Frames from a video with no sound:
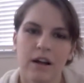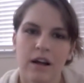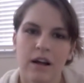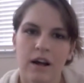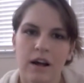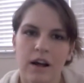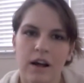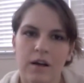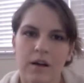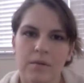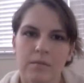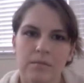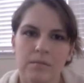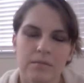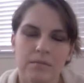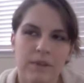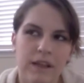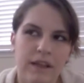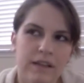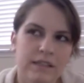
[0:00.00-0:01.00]
The
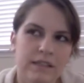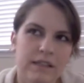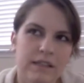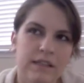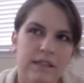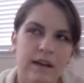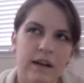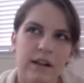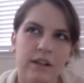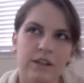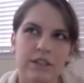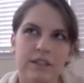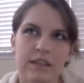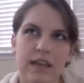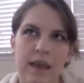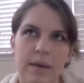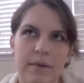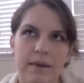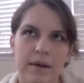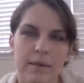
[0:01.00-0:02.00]
anesthesiologist
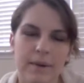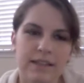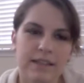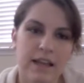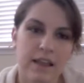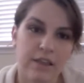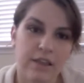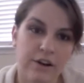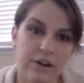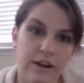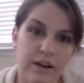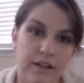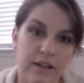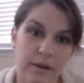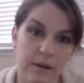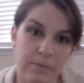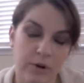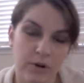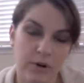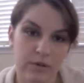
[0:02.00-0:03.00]
came in about 10:30 and
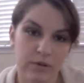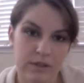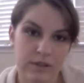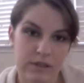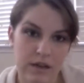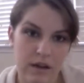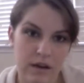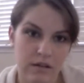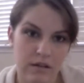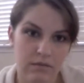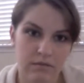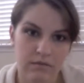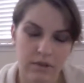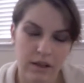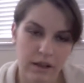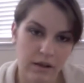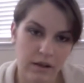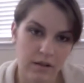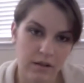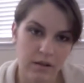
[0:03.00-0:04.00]
the epidural was done,
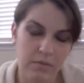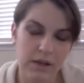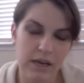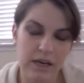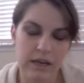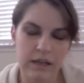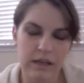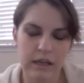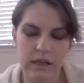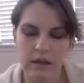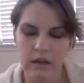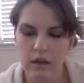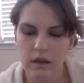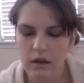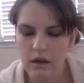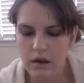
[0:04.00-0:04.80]
like, immediately.